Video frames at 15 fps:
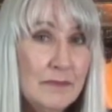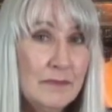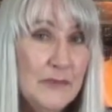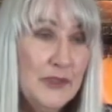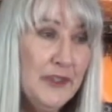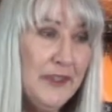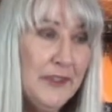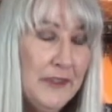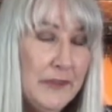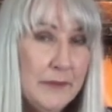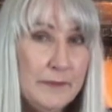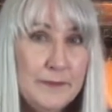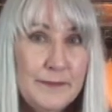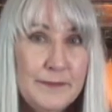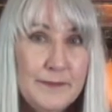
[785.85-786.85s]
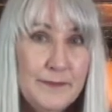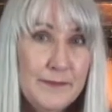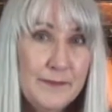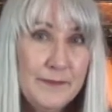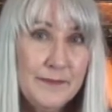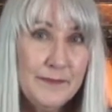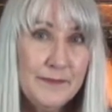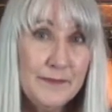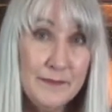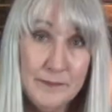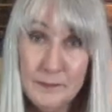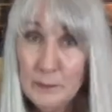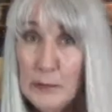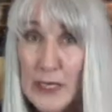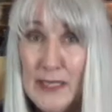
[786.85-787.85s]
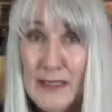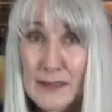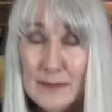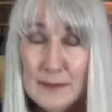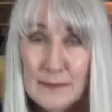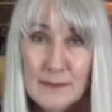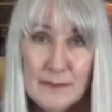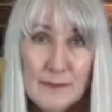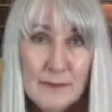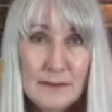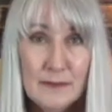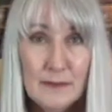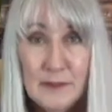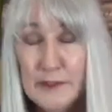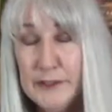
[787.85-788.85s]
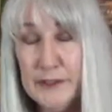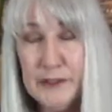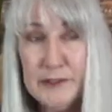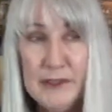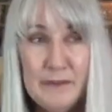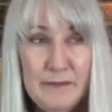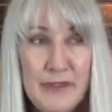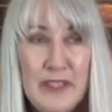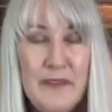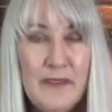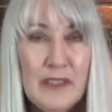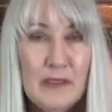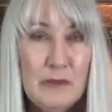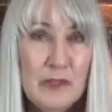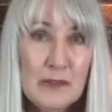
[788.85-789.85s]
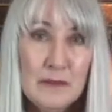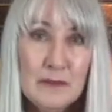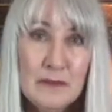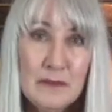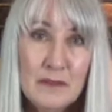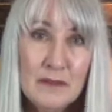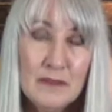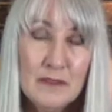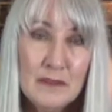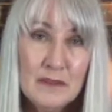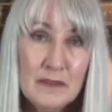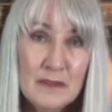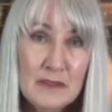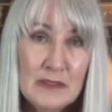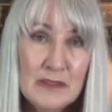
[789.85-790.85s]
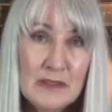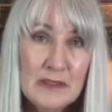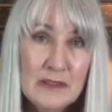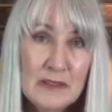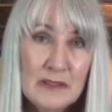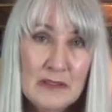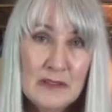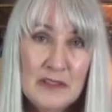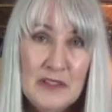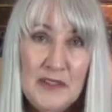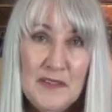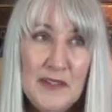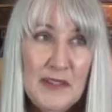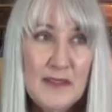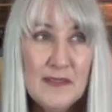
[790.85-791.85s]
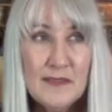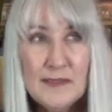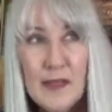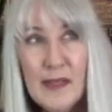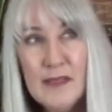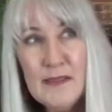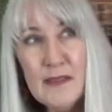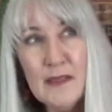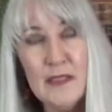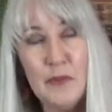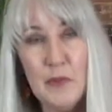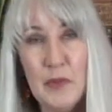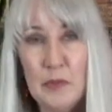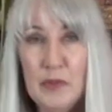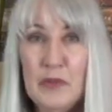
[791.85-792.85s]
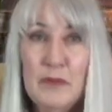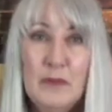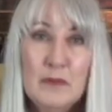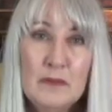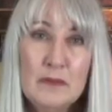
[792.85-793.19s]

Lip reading: Sure you do. Why? Because you have faith that it will. Do you think the sky is going to be blue?